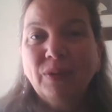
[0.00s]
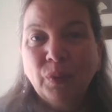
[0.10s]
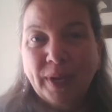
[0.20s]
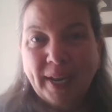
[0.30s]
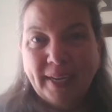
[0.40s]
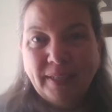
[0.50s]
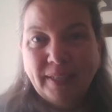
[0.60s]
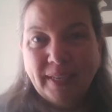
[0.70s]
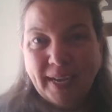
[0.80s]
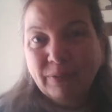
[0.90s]
when
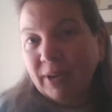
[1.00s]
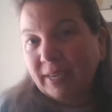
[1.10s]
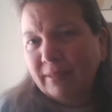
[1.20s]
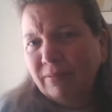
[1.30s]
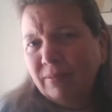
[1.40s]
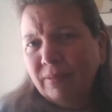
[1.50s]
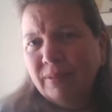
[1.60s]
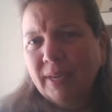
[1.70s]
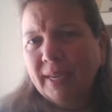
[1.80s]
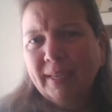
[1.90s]
I read
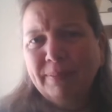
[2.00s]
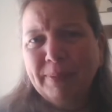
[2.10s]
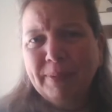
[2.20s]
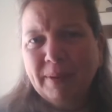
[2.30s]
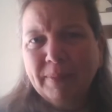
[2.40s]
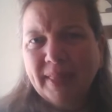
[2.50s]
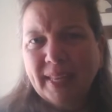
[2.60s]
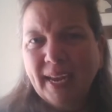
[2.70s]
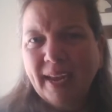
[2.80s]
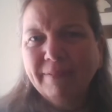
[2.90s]
maybe a month
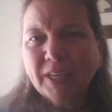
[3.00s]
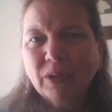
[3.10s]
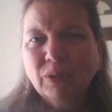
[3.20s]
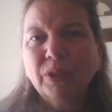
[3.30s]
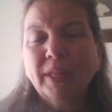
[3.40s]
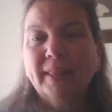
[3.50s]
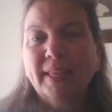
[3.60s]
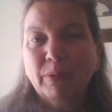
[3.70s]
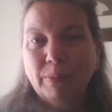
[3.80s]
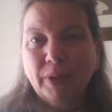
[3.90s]
and a half ago that
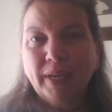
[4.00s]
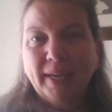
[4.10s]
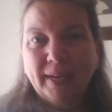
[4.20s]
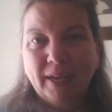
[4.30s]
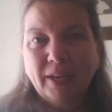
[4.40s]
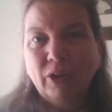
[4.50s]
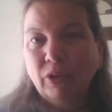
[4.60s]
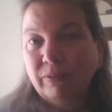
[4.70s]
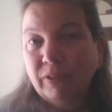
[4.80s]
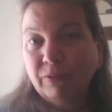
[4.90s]
they were putting it on
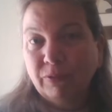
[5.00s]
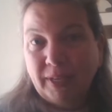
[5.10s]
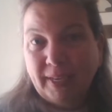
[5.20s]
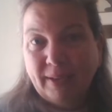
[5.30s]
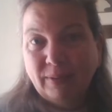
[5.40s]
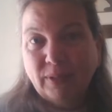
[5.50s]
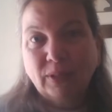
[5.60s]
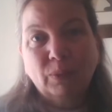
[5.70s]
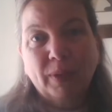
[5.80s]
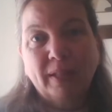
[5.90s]
all of their free accounts
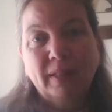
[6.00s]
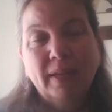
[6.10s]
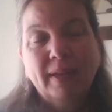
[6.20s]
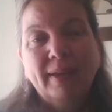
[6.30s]
as well.